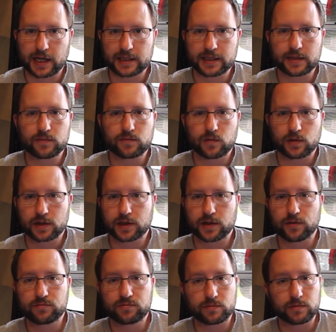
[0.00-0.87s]
I didn't want to
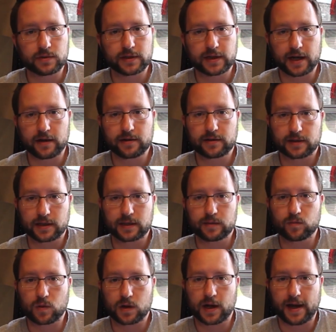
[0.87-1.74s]
go through and
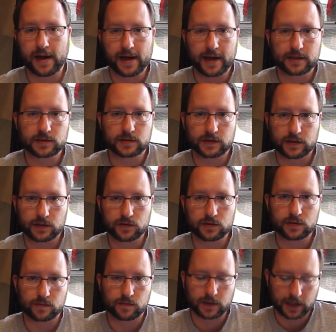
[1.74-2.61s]
calculate what I actually
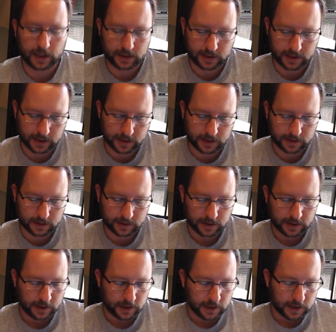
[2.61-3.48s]
used and what I didn't.
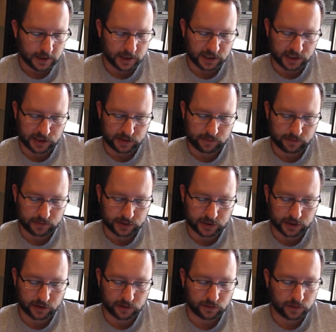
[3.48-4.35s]

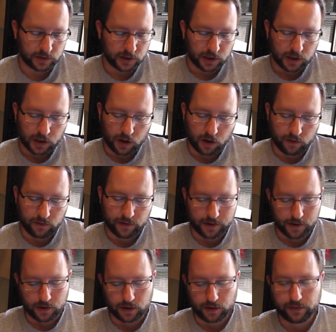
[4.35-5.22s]
So
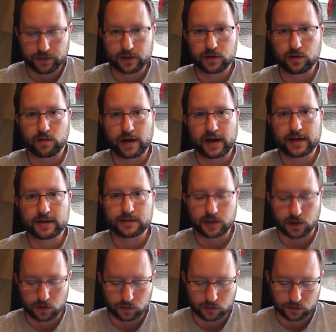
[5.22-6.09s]
overall, the grand
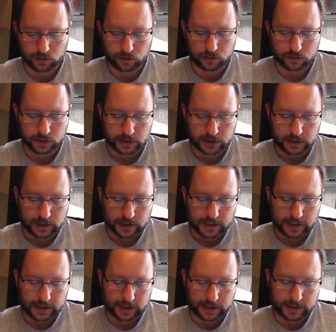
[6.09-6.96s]
total
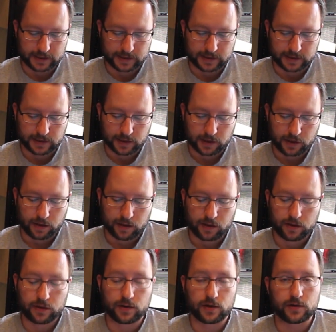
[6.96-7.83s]
is
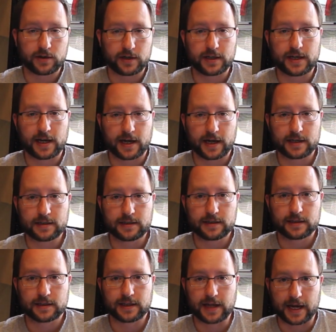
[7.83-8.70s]

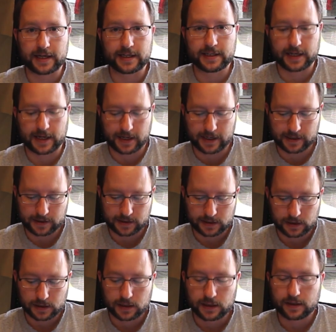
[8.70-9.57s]

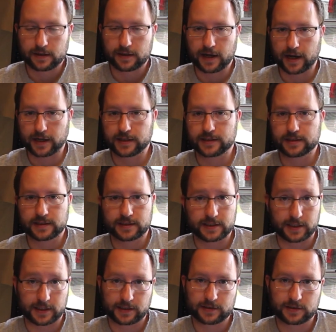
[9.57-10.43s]

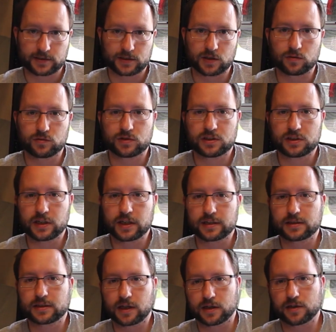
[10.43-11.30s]
$39.99.96, so
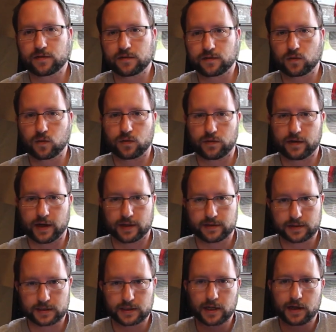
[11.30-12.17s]
just under
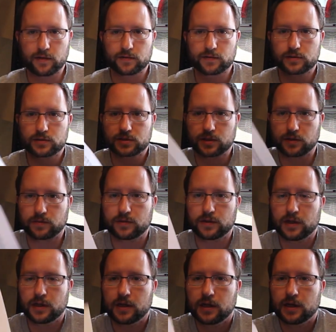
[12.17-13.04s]
$4,000. So
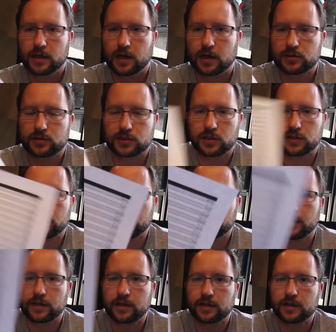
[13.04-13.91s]
I'll show
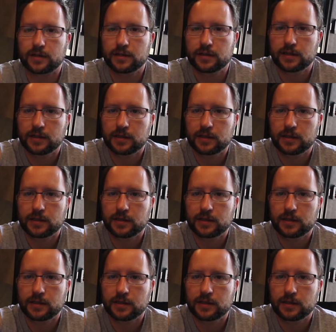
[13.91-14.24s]
you there